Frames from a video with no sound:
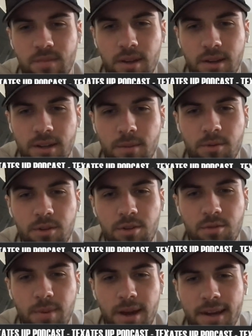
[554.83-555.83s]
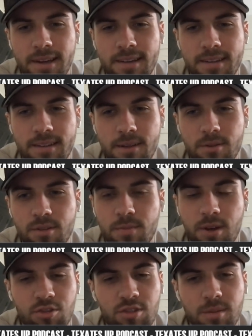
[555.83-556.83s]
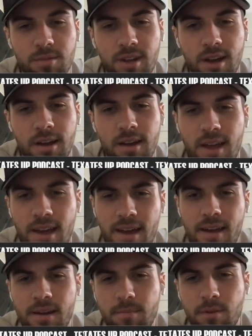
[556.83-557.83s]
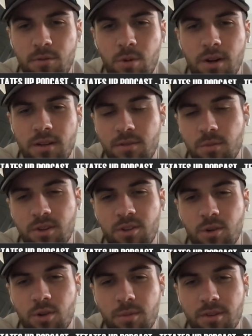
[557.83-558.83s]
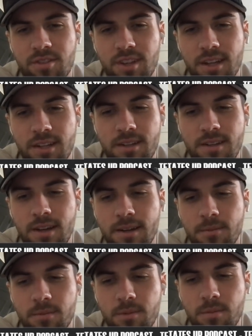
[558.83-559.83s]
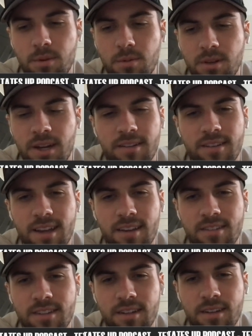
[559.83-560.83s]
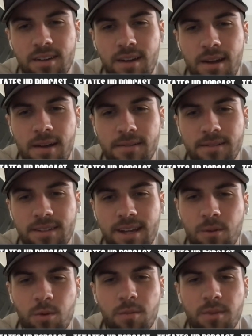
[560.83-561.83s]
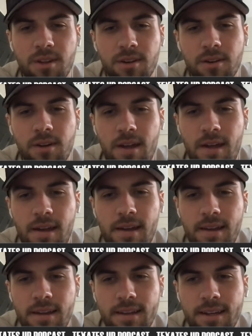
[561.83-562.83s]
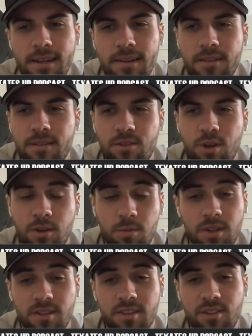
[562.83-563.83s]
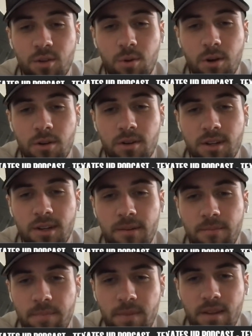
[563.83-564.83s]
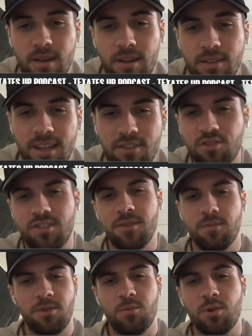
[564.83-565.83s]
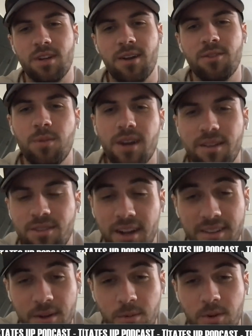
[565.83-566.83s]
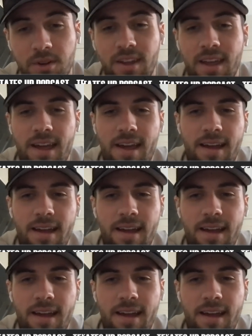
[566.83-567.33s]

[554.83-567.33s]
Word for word: uh, mm-hmm. a couple years back. He was a special teams guy. Before I even went to Oklahoma State, uh, we, we, were kind of texting, uh, kind of wanted me here. And so I mm-hmm. went into Stillwater, and uh, things just didn't really work out the way I thought they would.